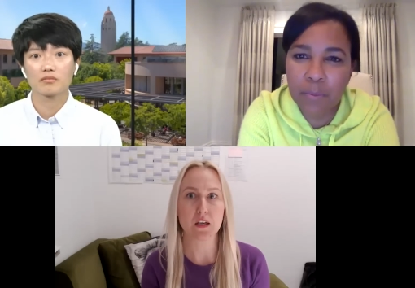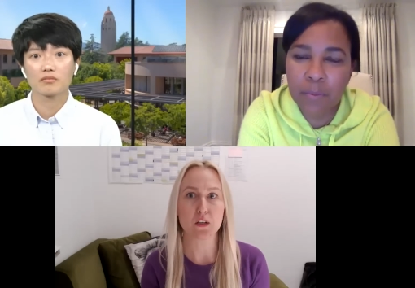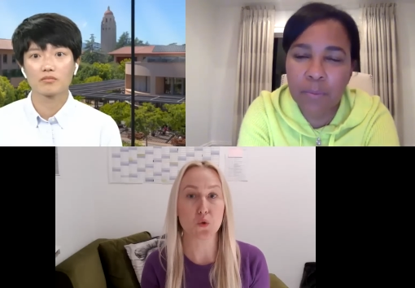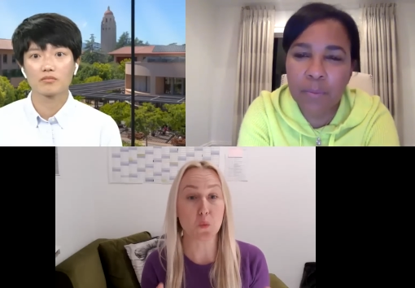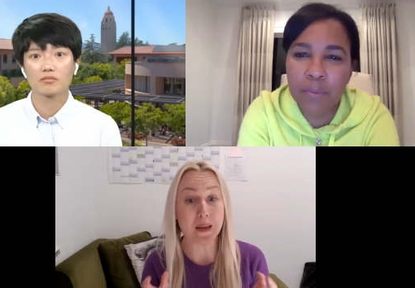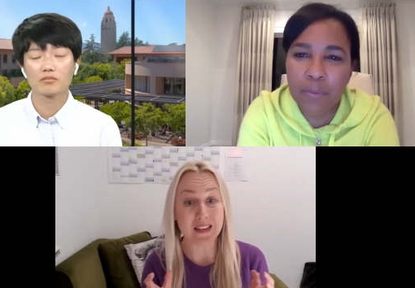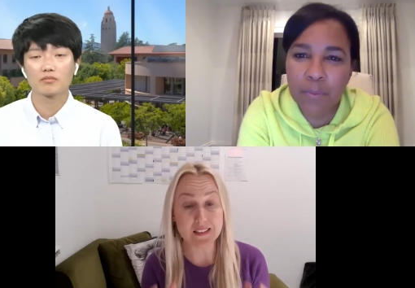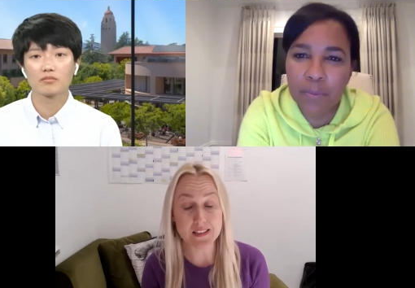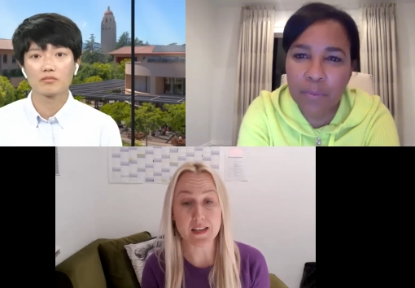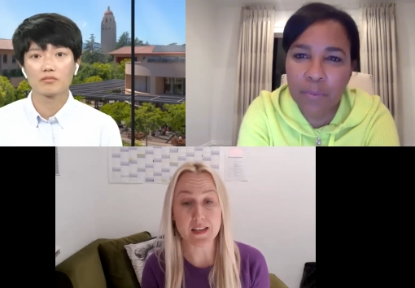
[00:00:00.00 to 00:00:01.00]
Speaker 1: to
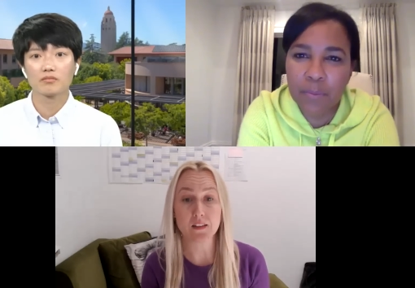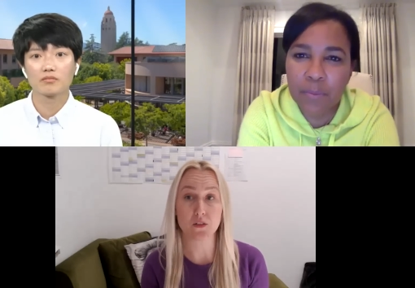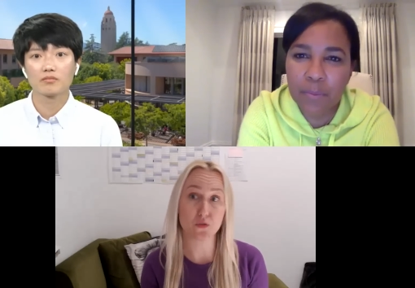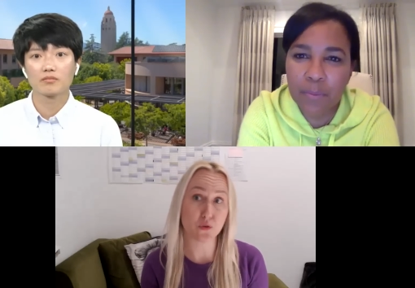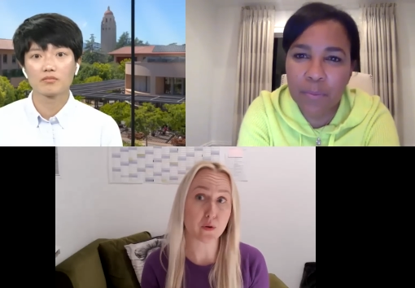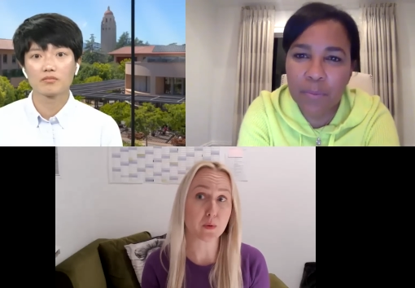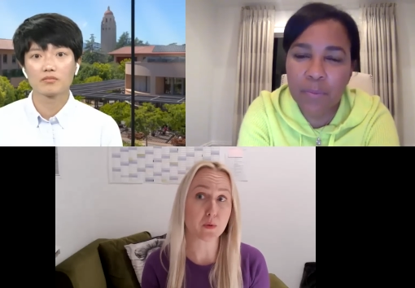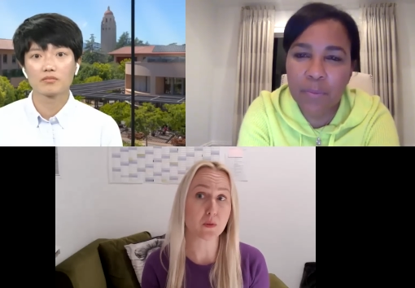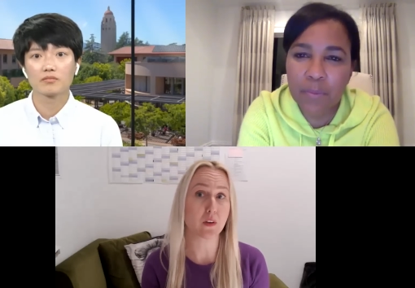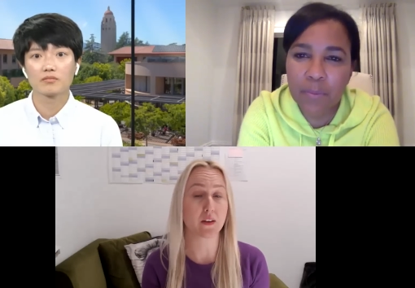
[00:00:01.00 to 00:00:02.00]
maintain a
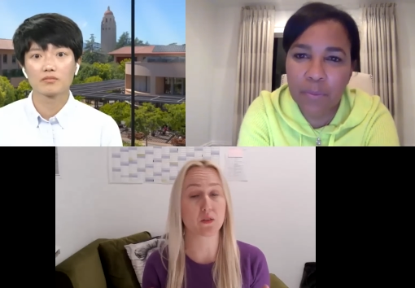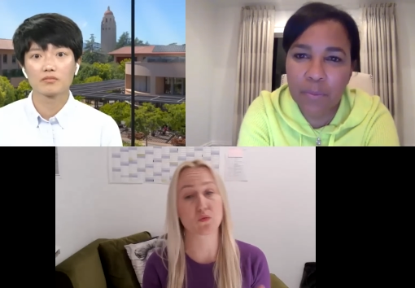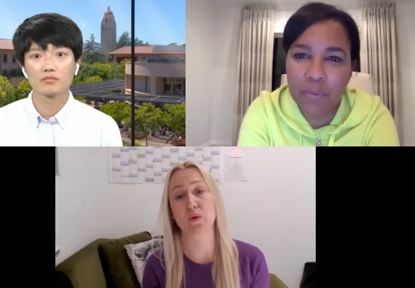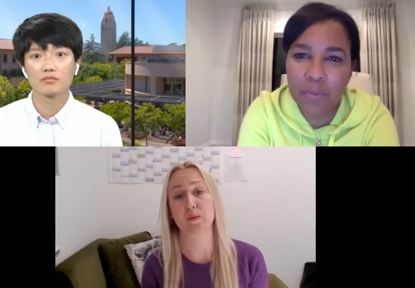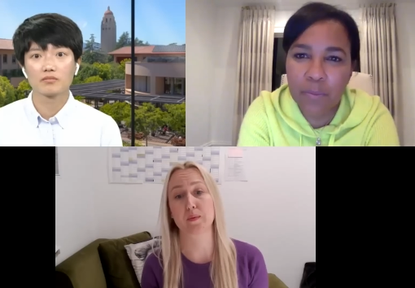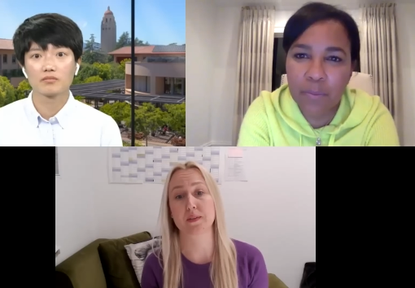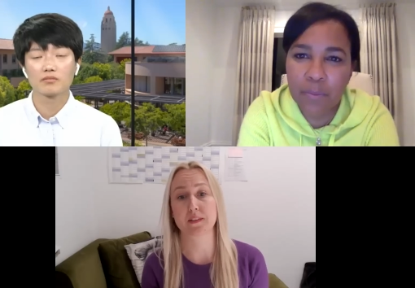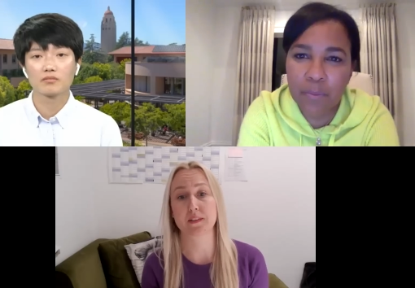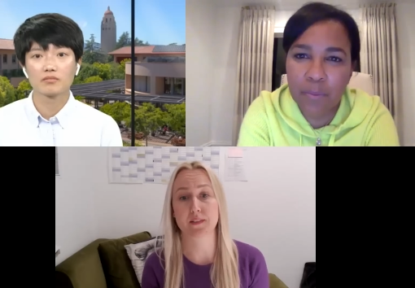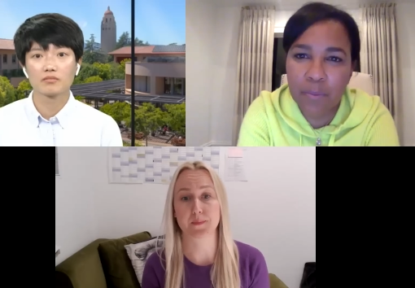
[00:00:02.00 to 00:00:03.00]
durable and growing
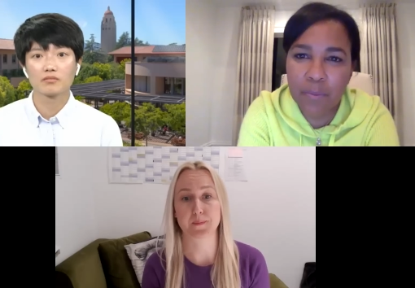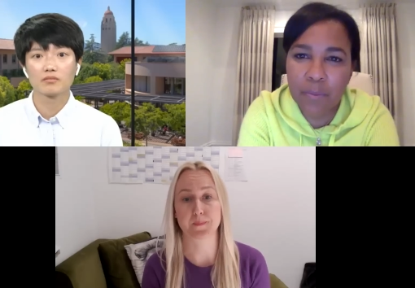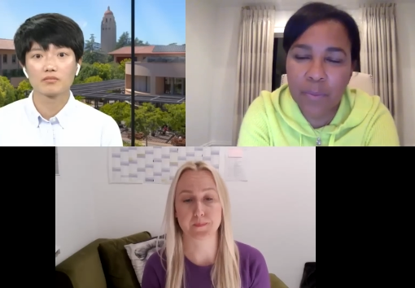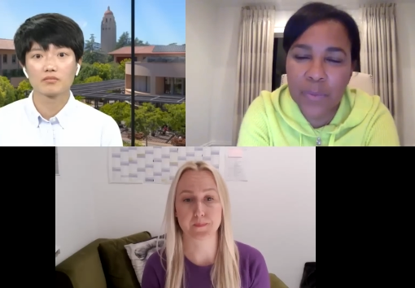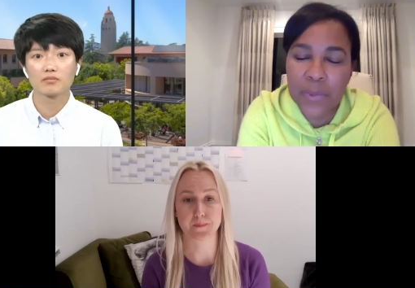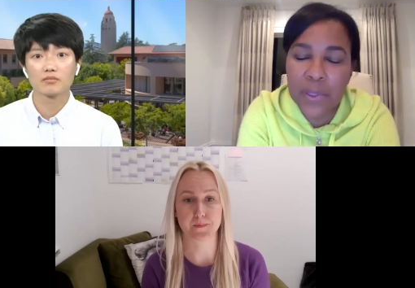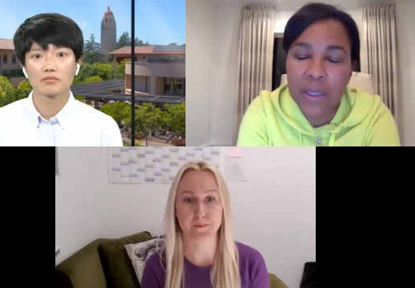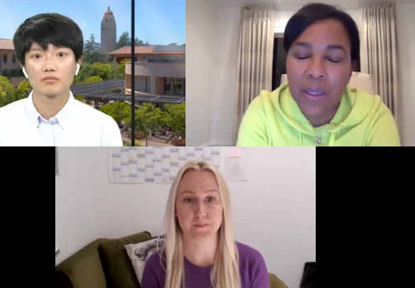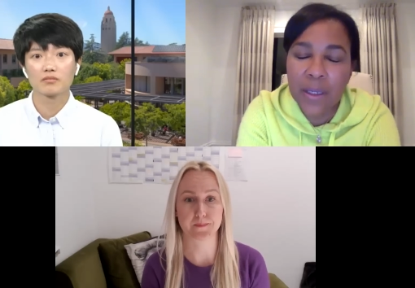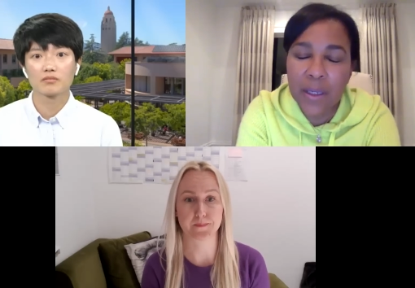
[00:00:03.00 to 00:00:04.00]
business?
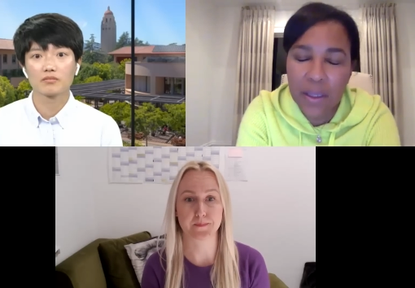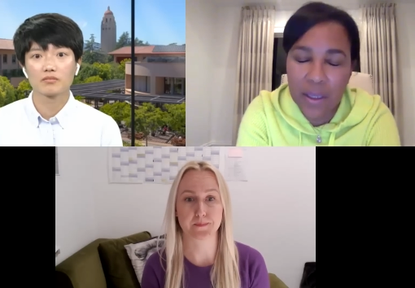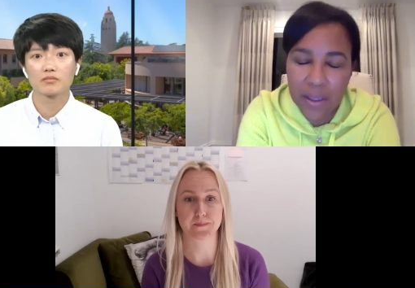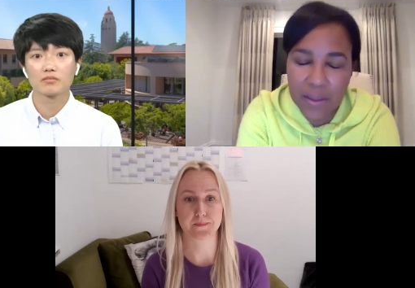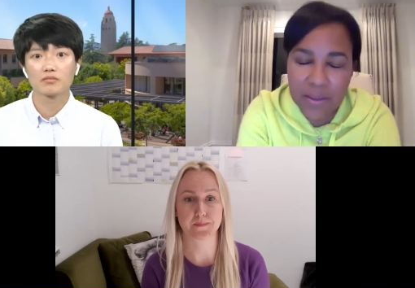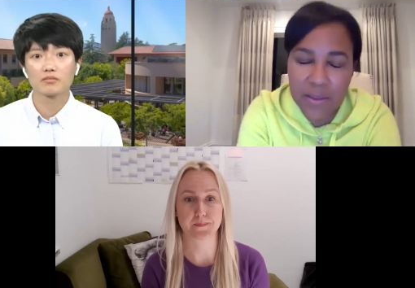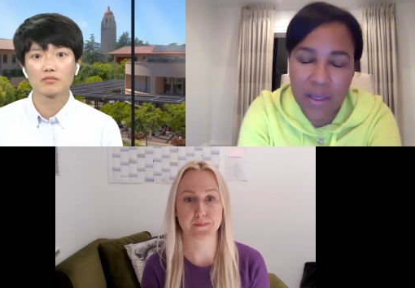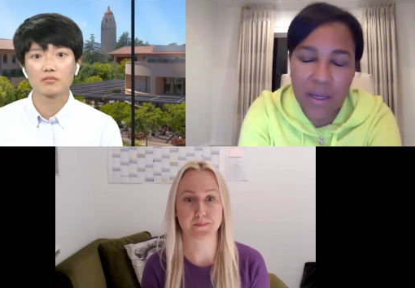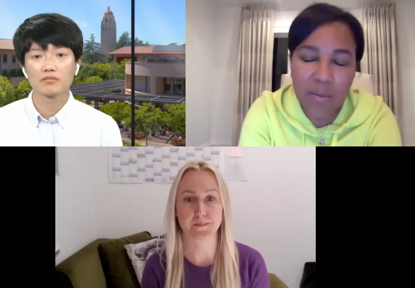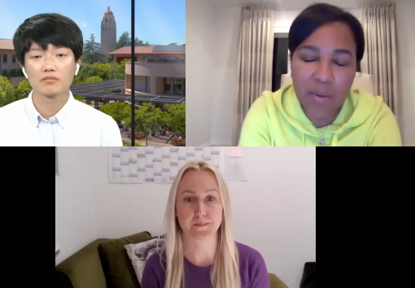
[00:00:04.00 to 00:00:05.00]
Speaker 2: Yes,
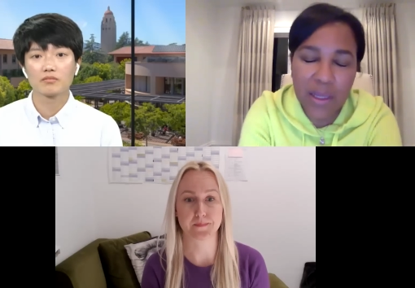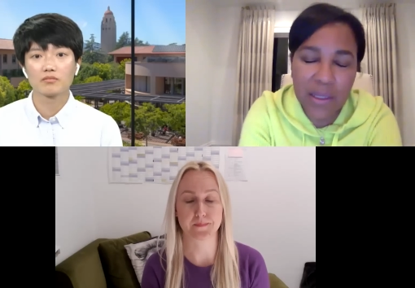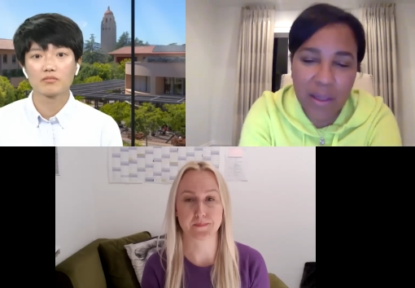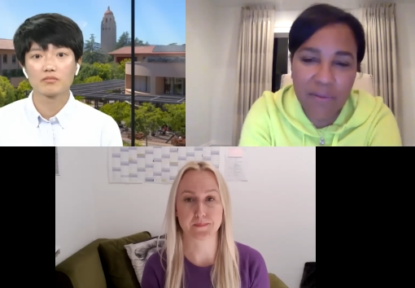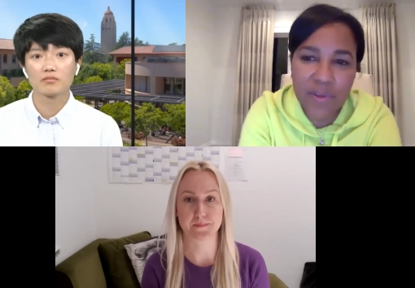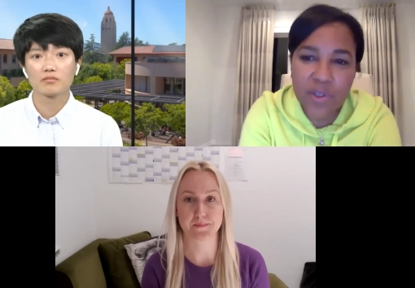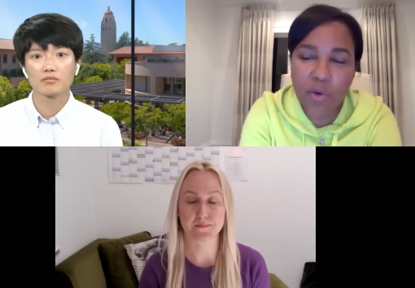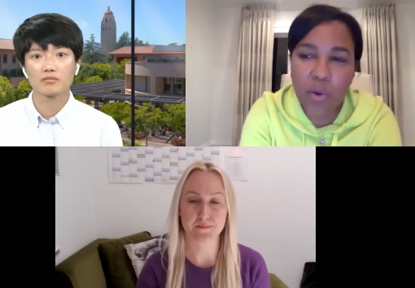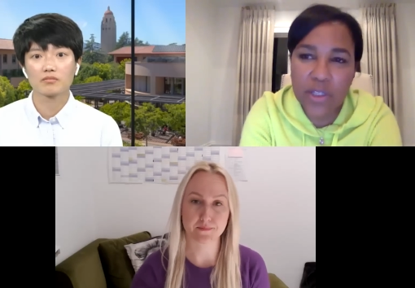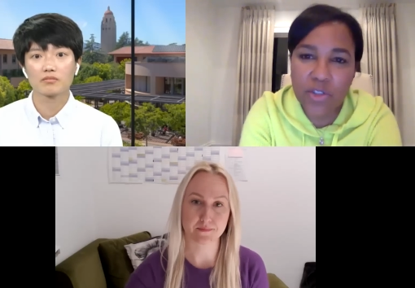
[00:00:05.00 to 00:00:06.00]
um, I love this
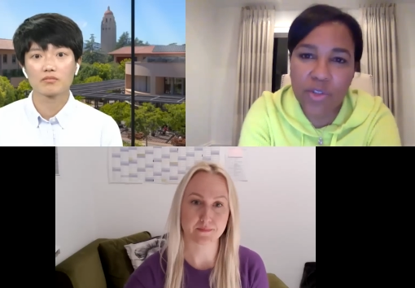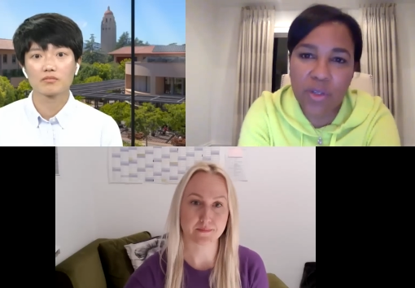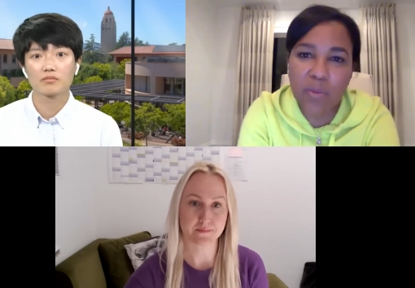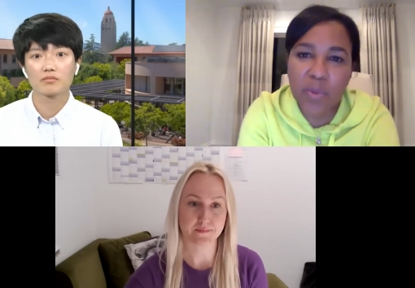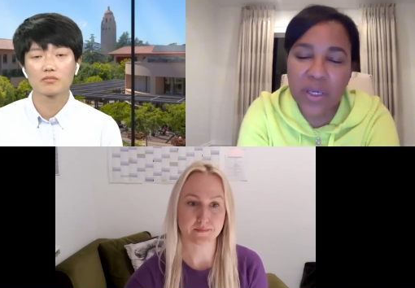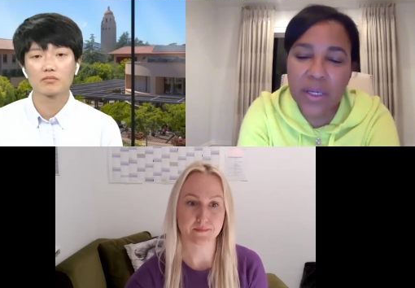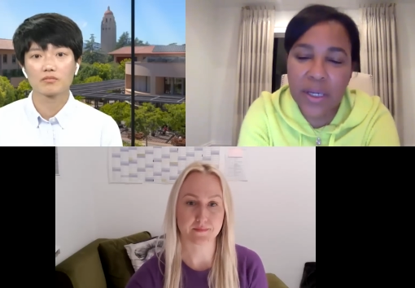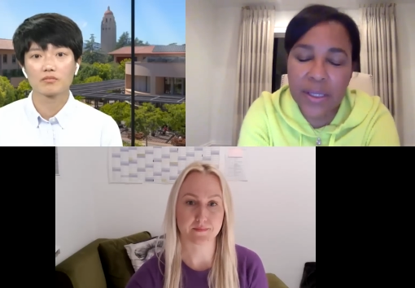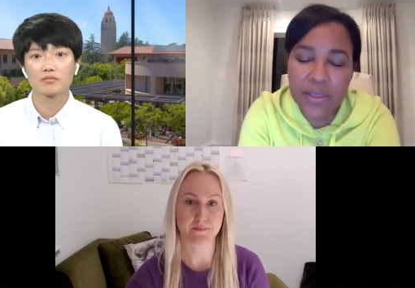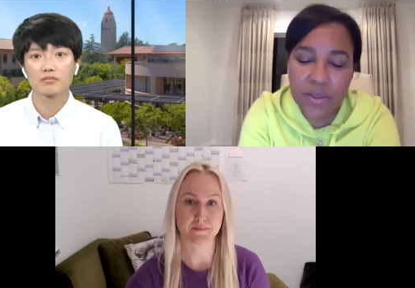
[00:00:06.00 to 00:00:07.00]
question
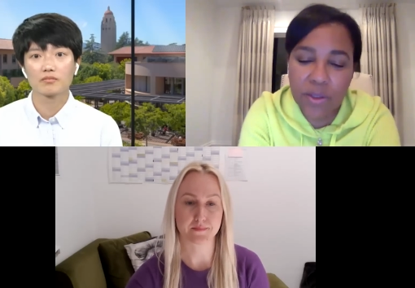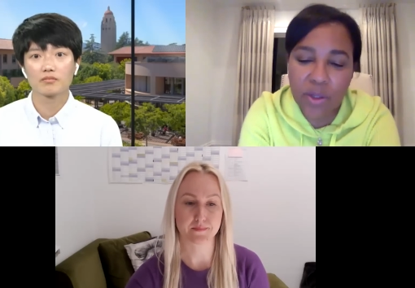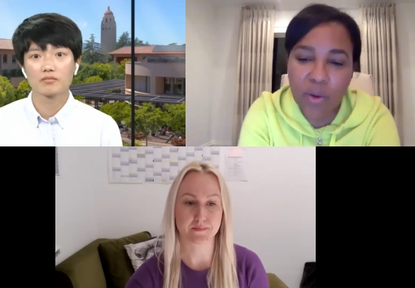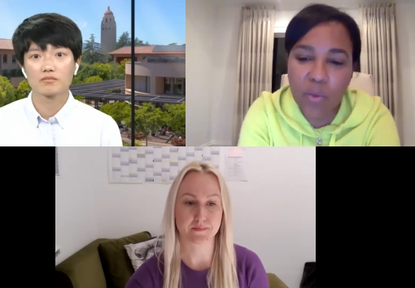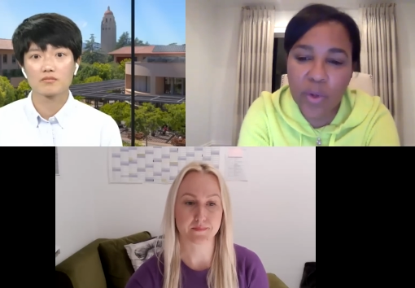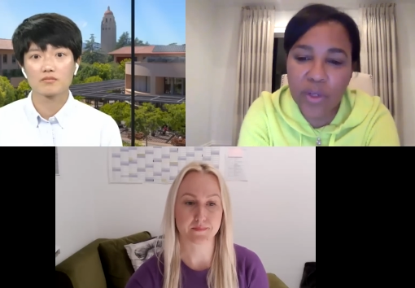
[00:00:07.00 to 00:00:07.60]
because you know we're